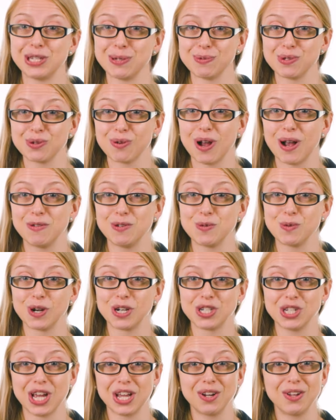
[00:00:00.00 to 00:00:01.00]
subscribe to
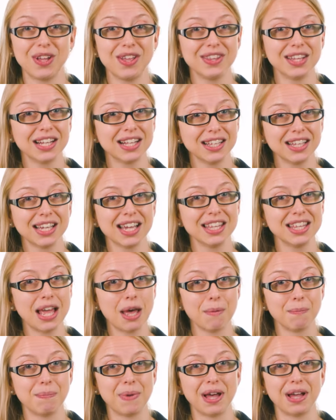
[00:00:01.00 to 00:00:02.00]
our channel and then click on
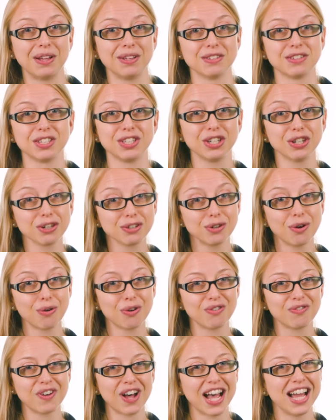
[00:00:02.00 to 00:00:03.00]
that bell so you're
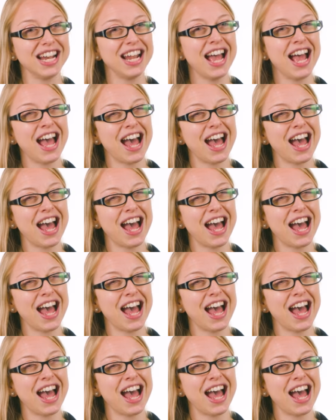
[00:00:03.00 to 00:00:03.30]
notified